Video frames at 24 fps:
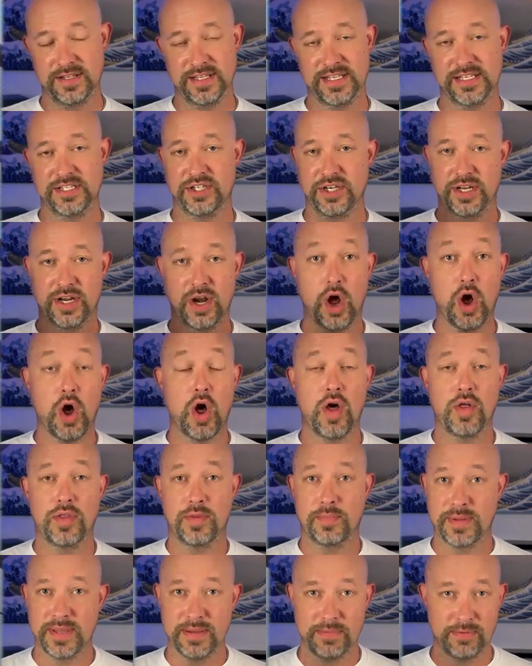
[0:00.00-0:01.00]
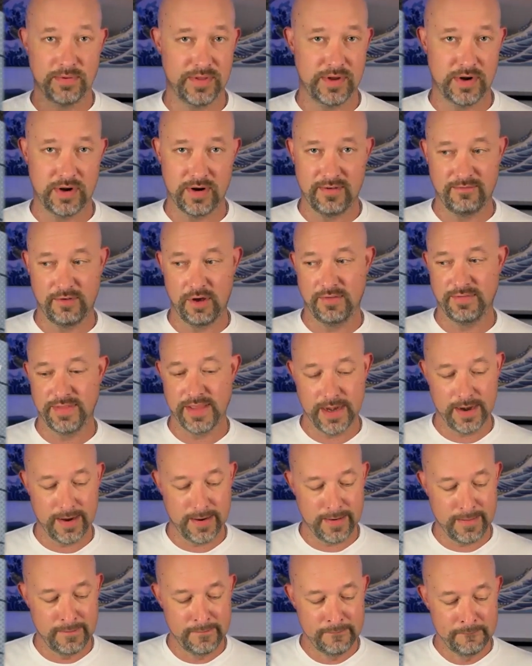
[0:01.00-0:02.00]
Leisha and all the people that are involved
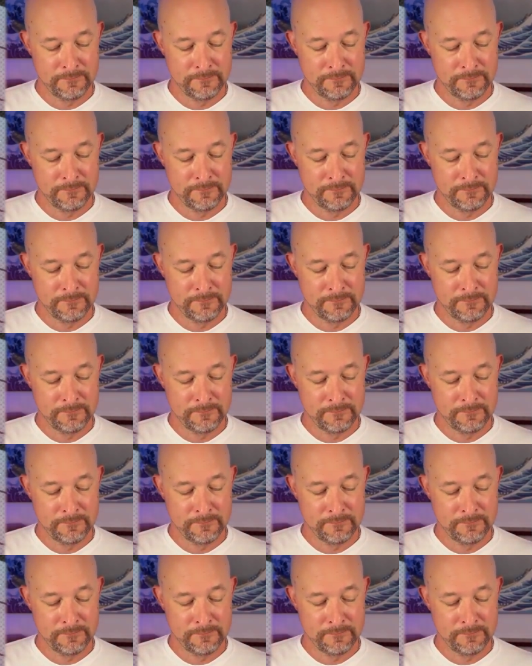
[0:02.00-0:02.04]
there.